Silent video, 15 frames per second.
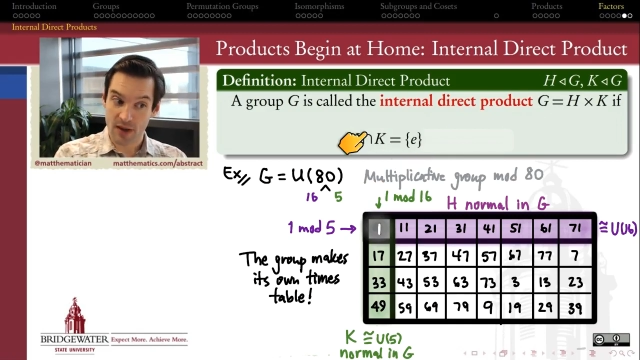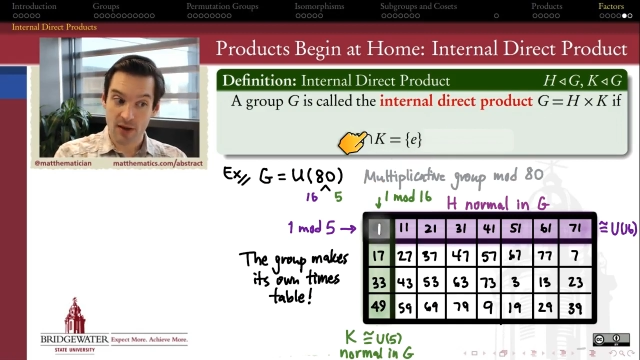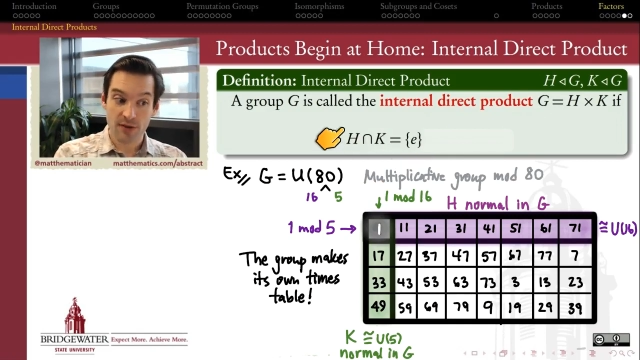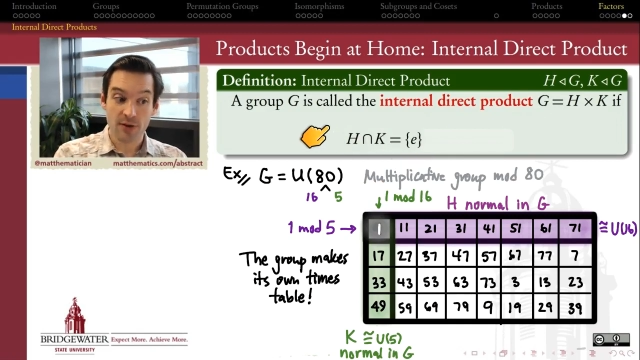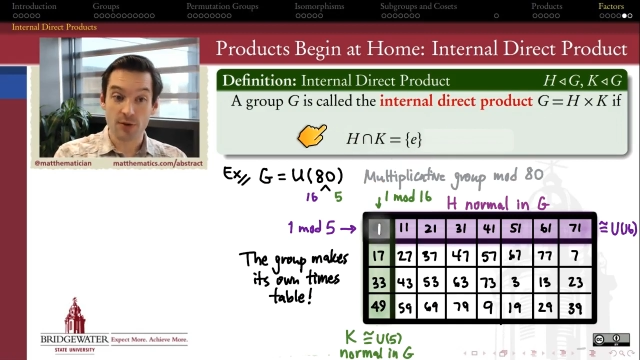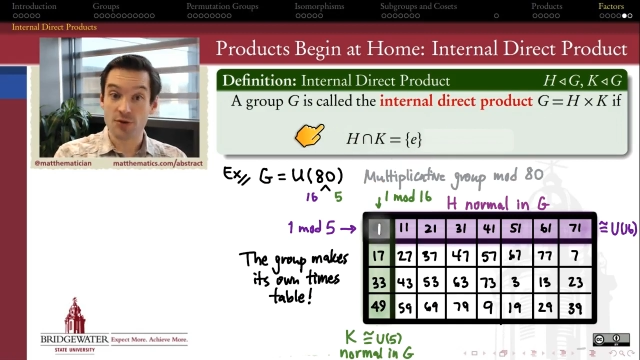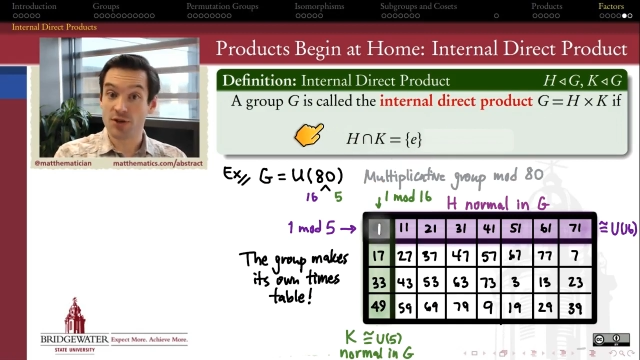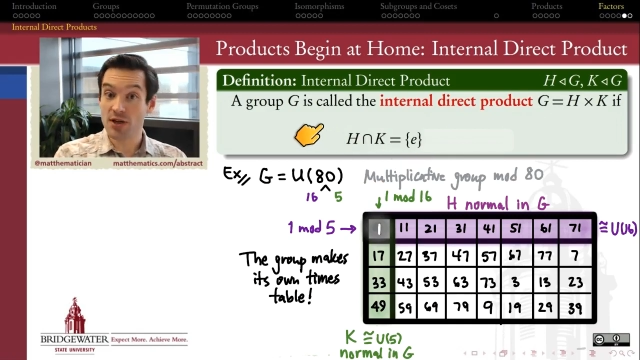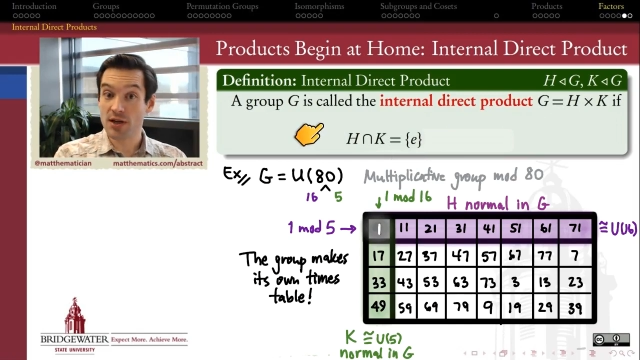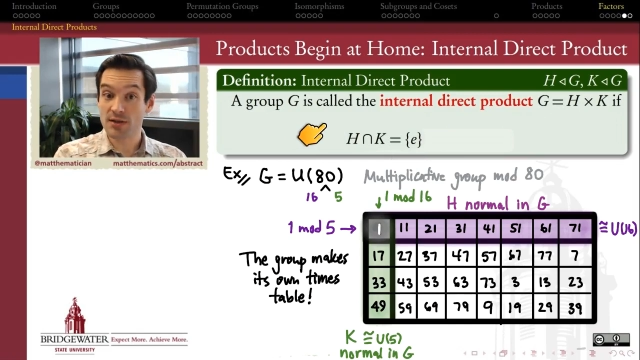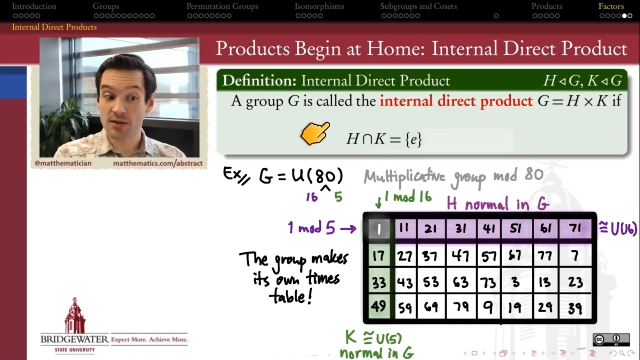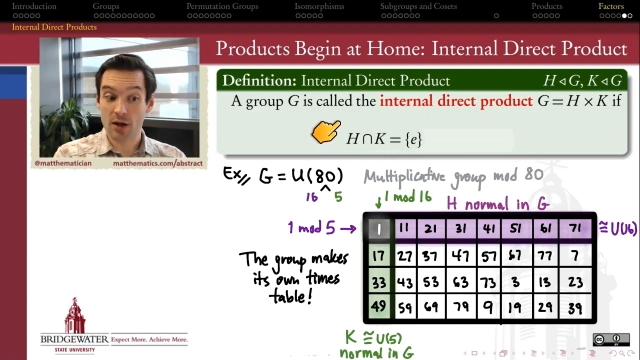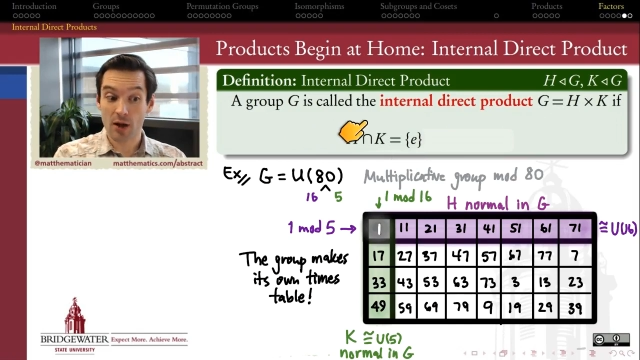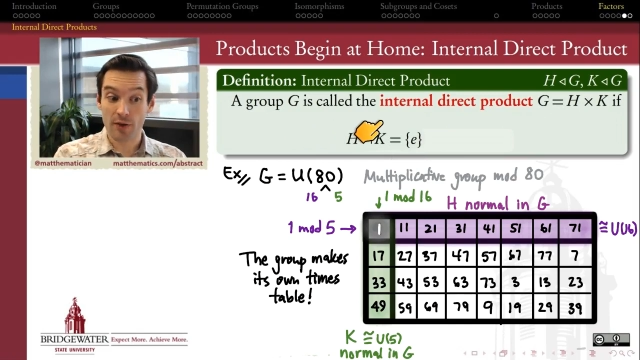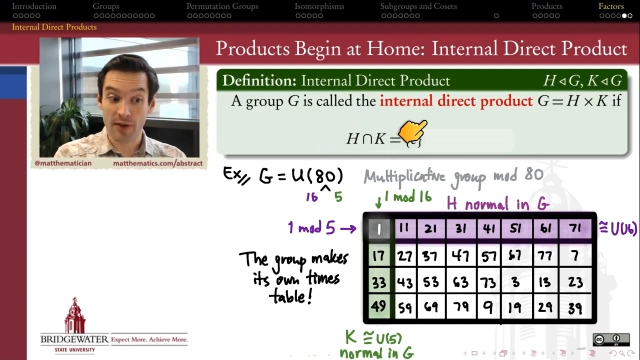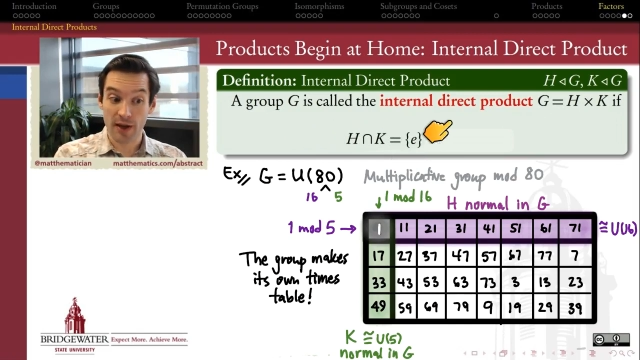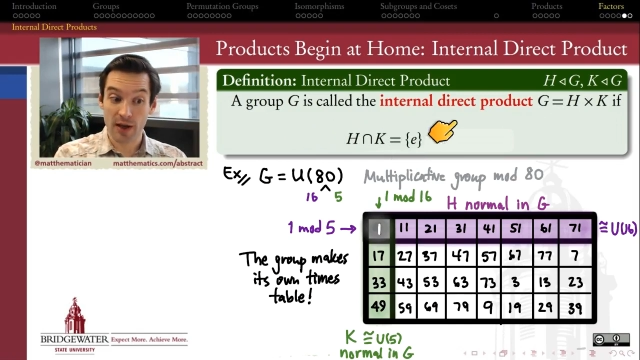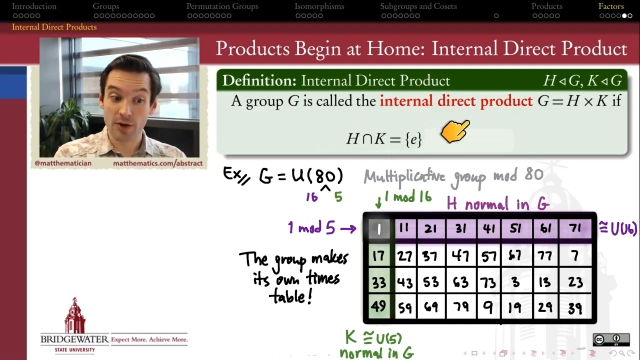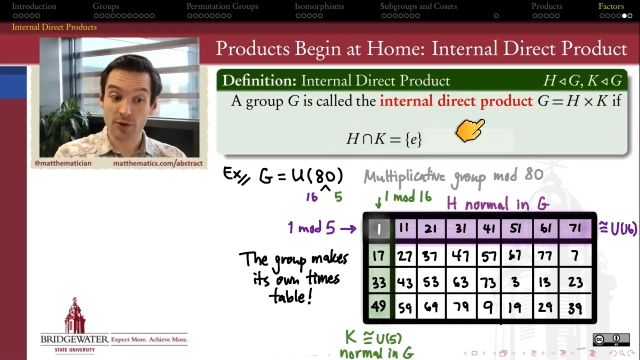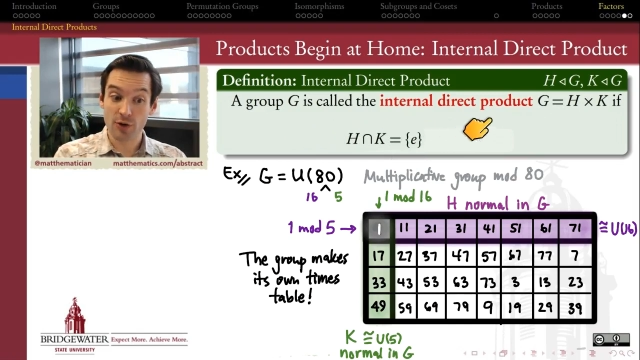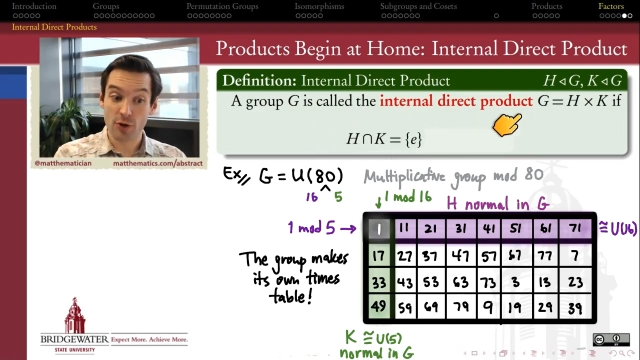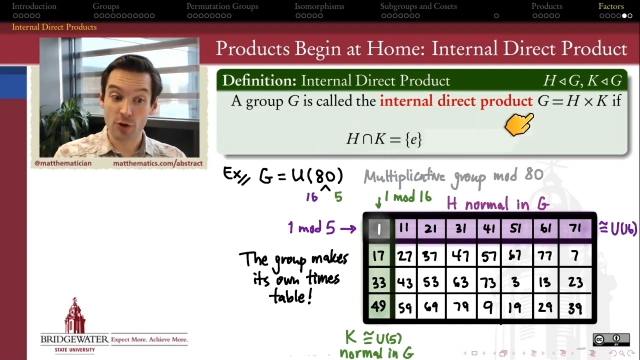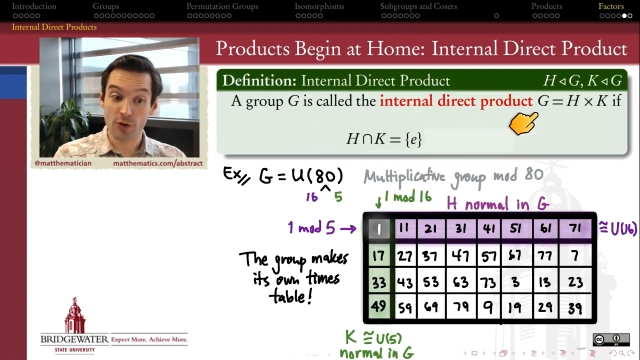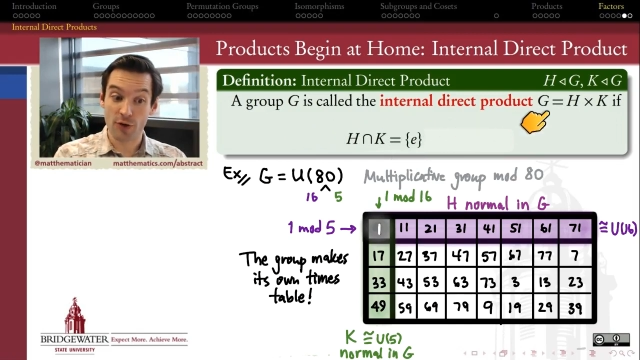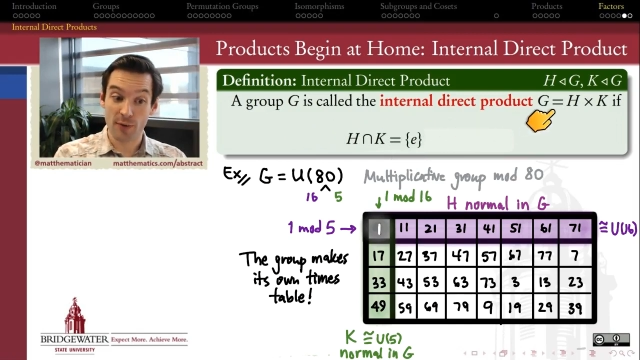So G is called the internal